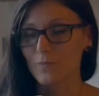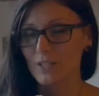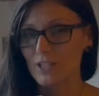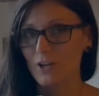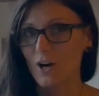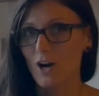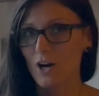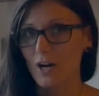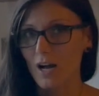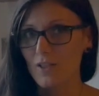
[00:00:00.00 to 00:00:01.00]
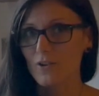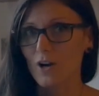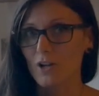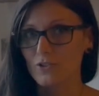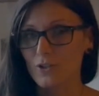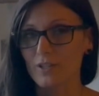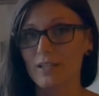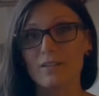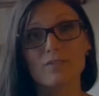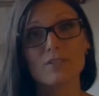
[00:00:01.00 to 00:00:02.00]
But there are other
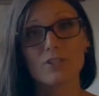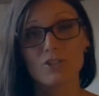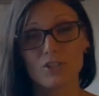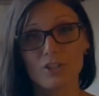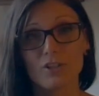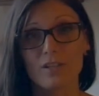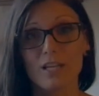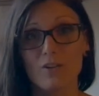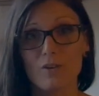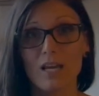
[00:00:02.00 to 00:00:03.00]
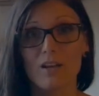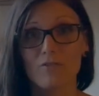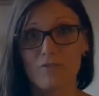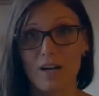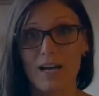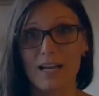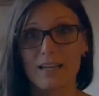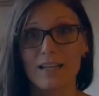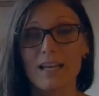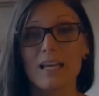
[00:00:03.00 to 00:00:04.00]
alternatives to sugar that you can find